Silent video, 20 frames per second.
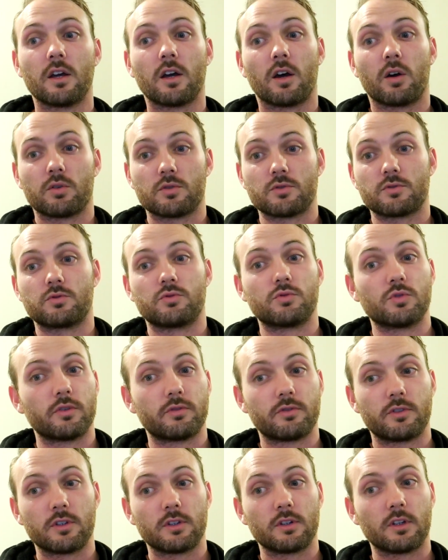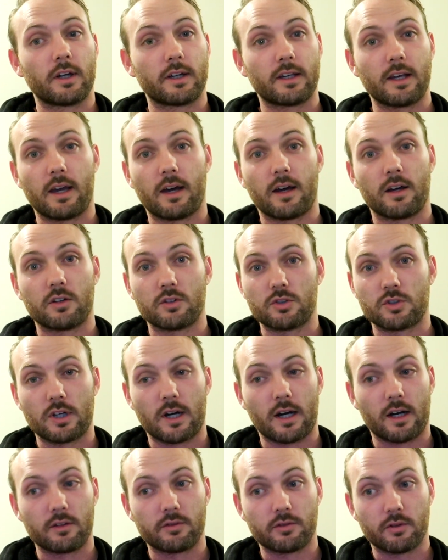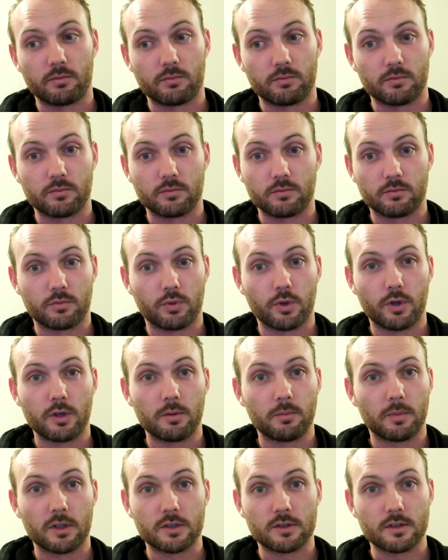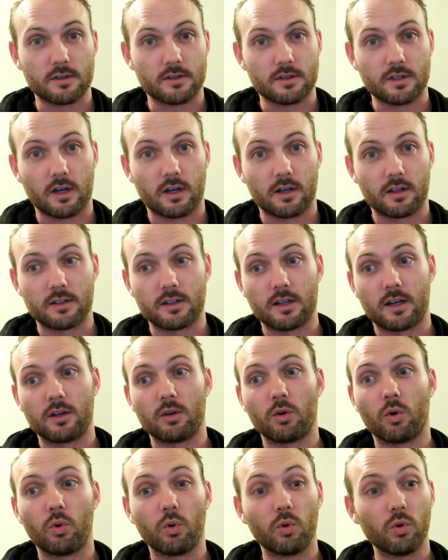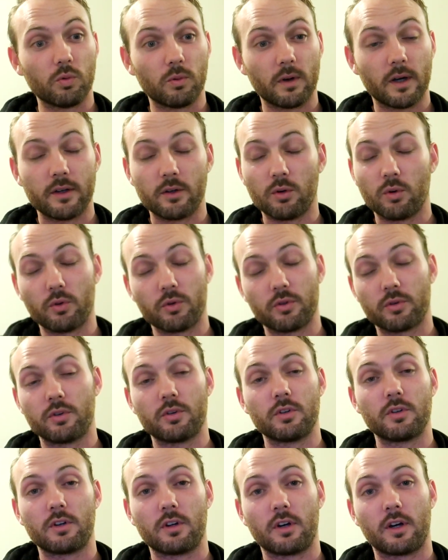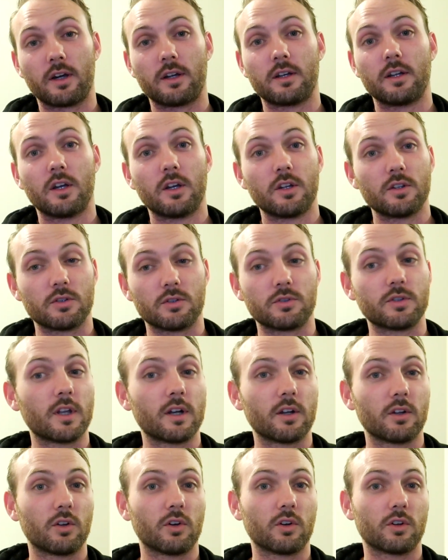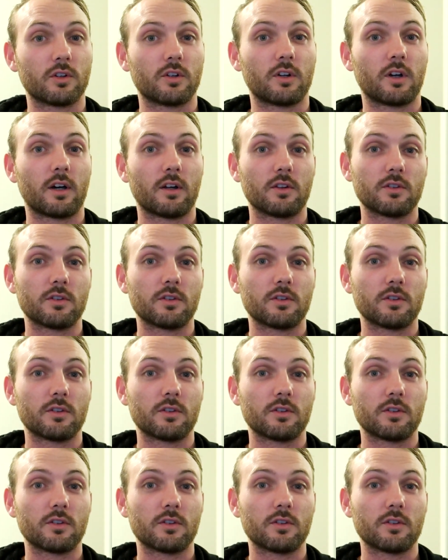I was drifting like out on track from pretty much the start of the day all through the night till 10 o'clock at night.